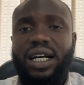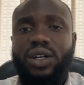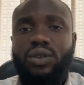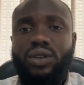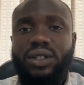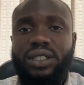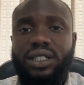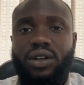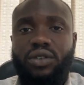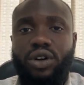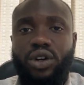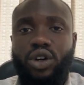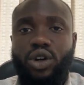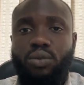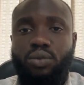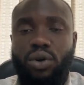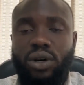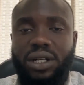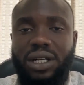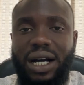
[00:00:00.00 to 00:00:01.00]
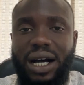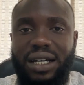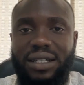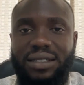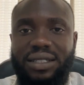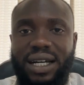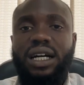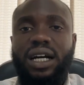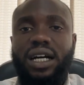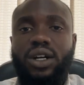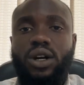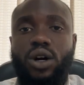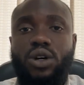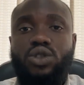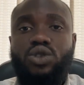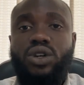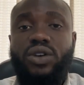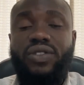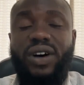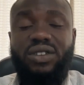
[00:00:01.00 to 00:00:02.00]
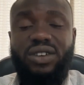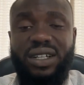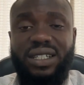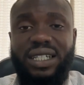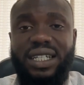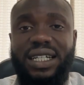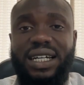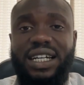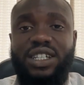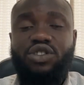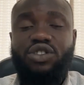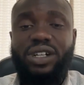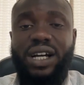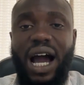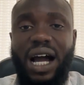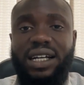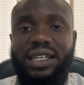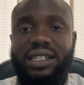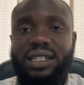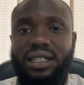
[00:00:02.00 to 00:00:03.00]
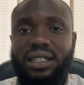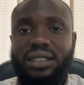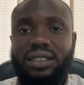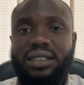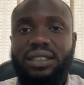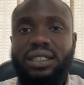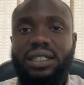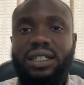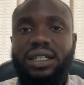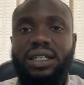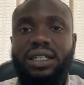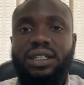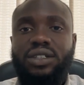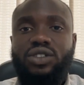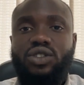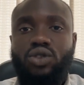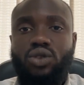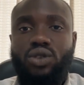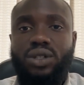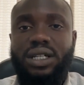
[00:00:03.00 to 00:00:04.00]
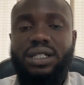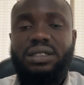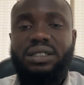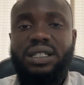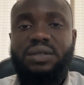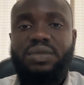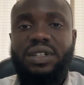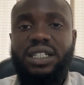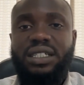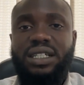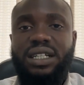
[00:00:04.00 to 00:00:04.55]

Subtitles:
with the radio broadcaster. And also, if I was Nigga's reaction to the statement